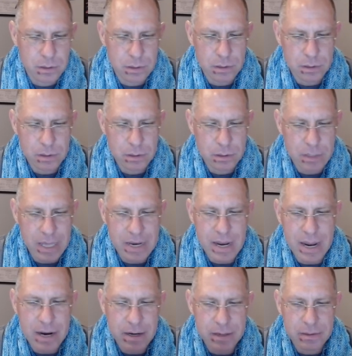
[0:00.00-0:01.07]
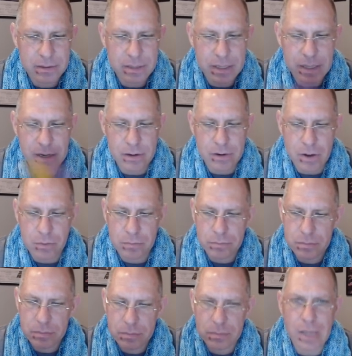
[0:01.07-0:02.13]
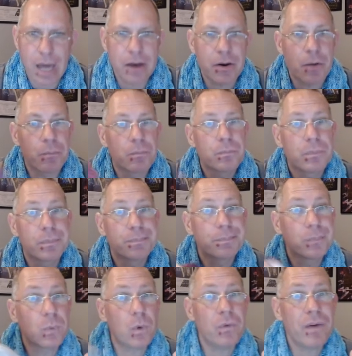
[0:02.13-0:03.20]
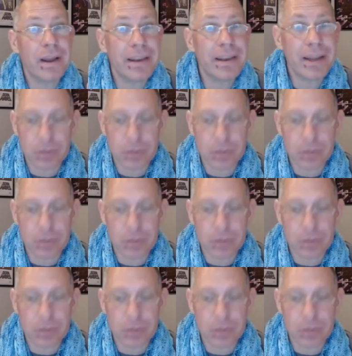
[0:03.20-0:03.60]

that. I, I don't know. I don't know. We'll find out.